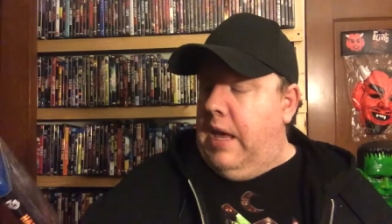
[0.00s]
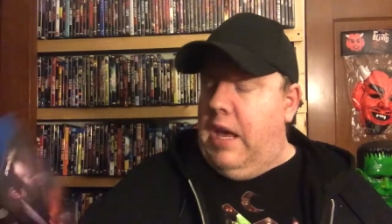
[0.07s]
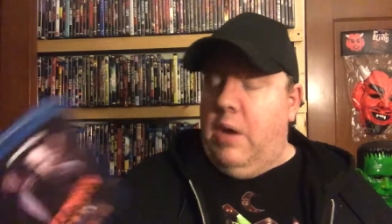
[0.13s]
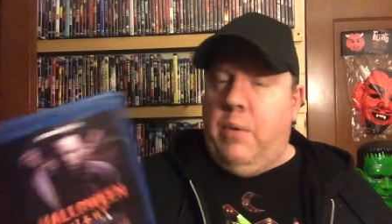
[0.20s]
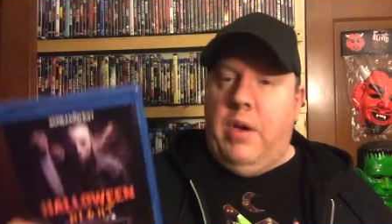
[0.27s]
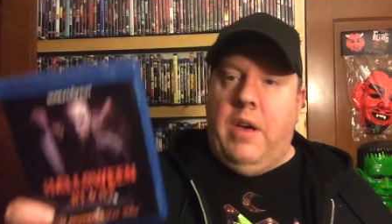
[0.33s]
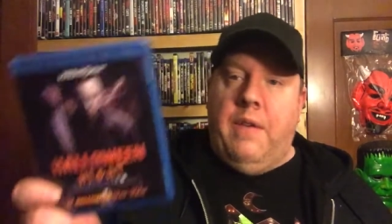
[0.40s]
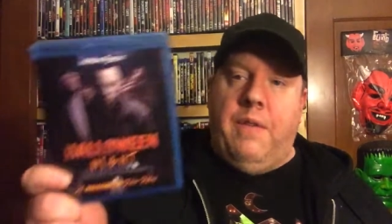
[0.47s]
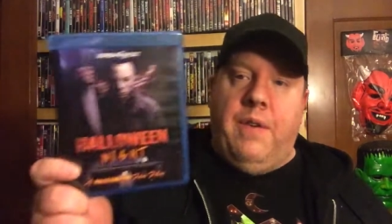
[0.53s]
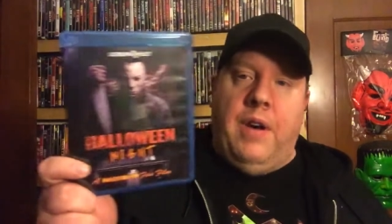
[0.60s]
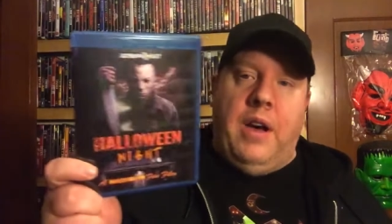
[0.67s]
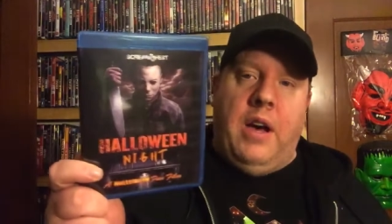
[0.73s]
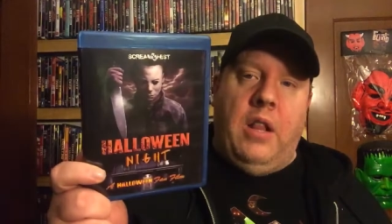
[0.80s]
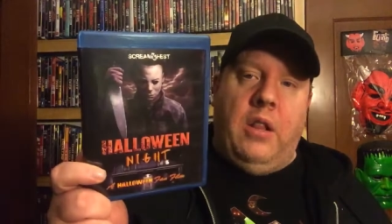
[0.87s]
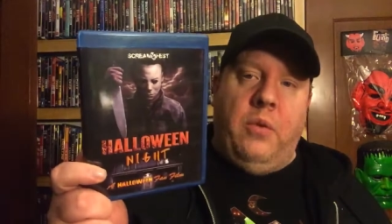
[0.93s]
and we have
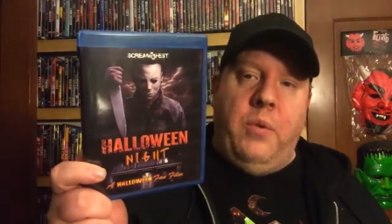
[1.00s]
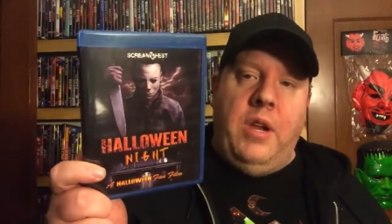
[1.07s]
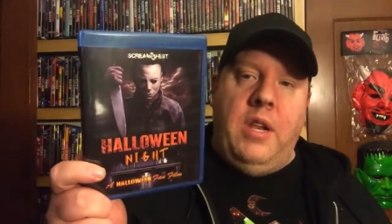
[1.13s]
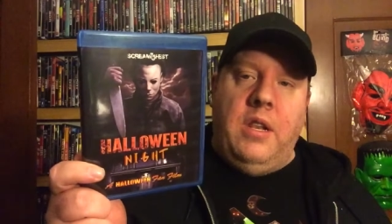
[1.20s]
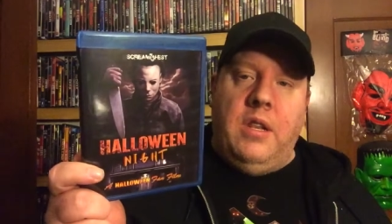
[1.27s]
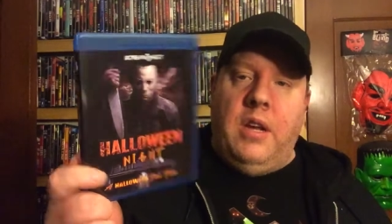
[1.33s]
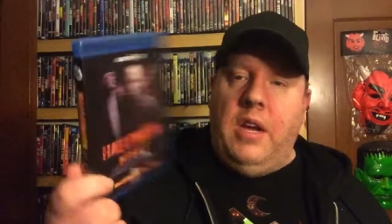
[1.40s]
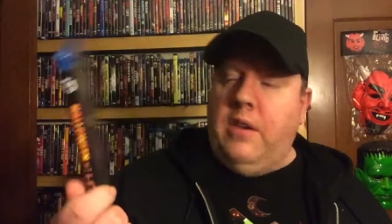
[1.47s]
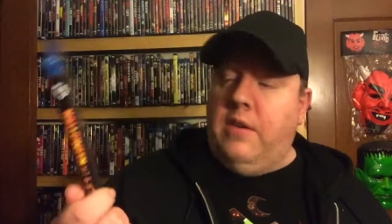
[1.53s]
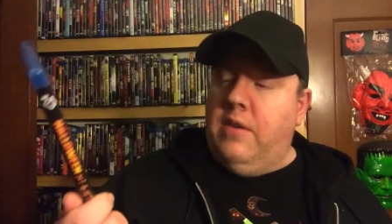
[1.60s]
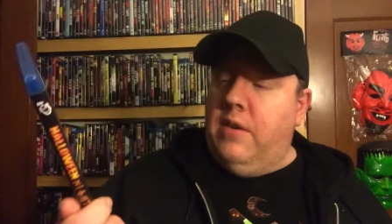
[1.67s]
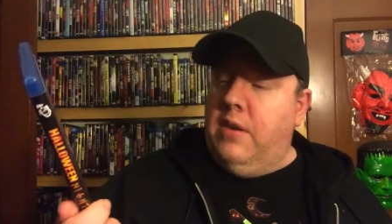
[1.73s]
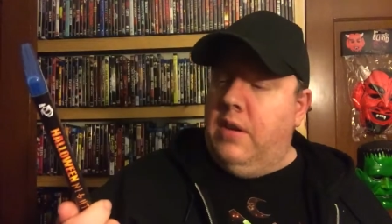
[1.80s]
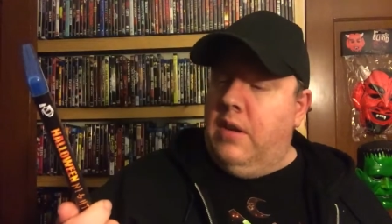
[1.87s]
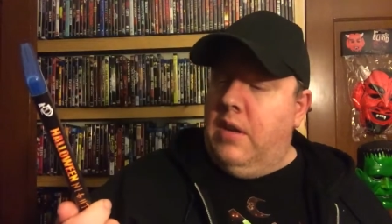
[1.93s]
Halloween
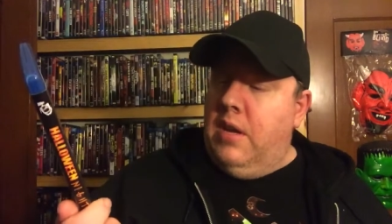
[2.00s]
Night,